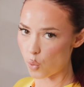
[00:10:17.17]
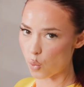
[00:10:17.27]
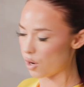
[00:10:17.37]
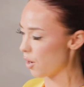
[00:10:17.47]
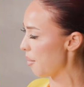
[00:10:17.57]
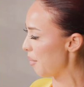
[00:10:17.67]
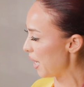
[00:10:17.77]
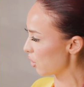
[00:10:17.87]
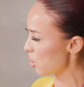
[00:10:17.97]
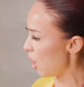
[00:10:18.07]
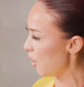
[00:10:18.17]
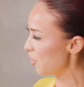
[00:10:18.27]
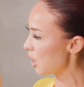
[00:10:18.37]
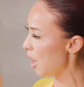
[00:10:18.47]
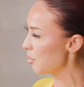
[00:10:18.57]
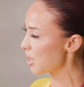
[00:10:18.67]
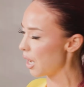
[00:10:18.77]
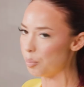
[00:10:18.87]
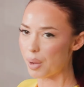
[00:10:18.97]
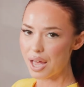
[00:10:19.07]
for Microsoft, comes
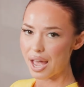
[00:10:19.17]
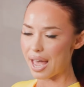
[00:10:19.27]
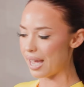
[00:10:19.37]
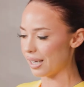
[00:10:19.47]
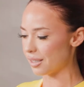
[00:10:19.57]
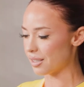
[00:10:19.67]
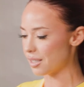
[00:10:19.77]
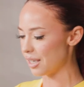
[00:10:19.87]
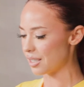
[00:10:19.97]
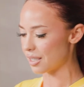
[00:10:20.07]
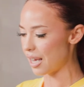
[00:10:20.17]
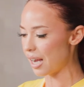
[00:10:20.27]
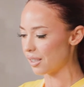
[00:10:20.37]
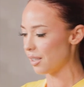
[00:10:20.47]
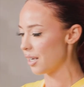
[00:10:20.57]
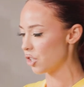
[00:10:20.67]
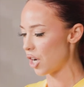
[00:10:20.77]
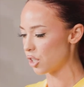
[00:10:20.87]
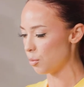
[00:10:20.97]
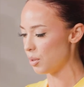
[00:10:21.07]
up, and it's exactly like
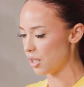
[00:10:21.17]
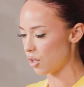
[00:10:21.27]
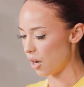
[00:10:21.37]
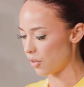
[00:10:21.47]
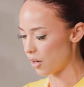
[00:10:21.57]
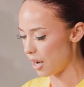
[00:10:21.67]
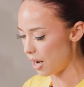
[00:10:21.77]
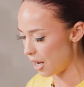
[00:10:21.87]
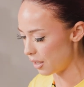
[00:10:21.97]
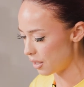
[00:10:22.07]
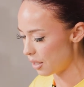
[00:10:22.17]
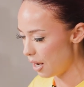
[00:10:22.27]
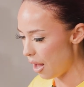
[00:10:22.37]
ChatGPT or other AIs,